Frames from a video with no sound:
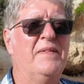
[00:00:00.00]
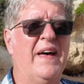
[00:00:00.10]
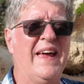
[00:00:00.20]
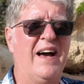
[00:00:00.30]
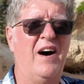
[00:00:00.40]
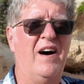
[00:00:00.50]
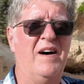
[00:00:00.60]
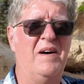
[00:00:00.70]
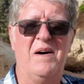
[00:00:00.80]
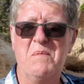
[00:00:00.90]
they
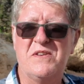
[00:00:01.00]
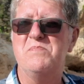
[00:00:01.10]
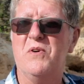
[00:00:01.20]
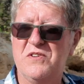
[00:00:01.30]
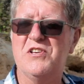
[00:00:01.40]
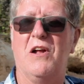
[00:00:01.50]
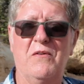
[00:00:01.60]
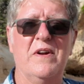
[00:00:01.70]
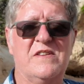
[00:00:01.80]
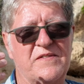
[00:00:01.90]
are much more
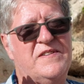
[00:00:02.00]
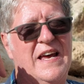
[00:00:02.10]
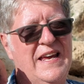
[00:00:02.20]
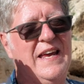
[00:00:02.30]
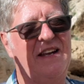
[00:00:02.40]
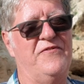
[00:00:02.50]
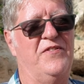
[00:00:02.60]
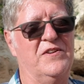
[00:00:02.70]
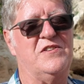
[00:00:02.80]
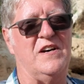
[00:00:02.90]
tolerant of taking a
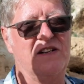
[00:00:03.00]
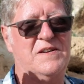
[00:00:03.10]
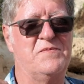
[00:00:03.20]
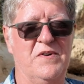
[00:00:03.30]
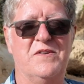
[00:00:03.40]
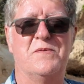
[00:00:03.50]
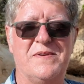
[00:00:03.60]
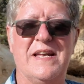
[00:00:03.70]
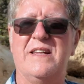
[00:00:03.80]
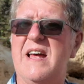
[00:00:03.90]
full charge up to
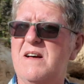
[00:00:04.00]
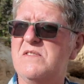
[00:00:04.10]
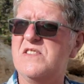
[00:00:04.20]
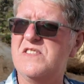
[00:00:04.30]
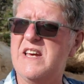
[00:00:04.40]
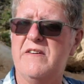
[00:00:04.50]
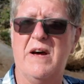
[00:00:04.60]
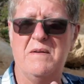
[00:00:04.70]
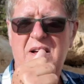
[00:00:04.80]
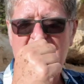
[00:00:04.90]
100% down to
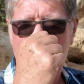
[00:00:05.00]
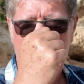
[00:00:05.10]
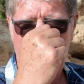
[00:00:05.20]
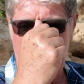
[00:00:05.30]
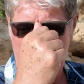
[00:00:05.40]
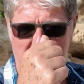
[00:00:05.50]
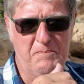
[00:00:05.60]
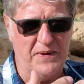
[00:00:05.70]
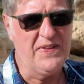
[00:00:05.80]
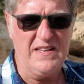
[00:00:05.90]
zero, uh,
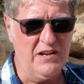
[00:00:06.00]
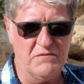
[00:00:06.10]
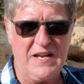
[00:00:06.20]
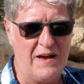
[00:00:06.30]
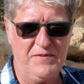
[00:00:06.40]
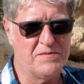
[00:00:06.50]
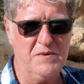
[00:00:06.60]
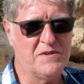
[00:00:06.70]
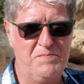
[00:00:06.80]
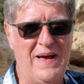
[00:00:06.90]
but they don't have as
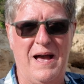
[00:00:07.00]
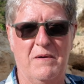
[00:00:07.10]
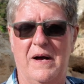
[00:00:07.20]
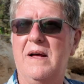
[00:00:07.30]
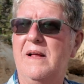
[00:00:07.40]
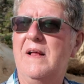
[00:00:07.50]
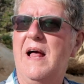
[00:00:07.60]
much power.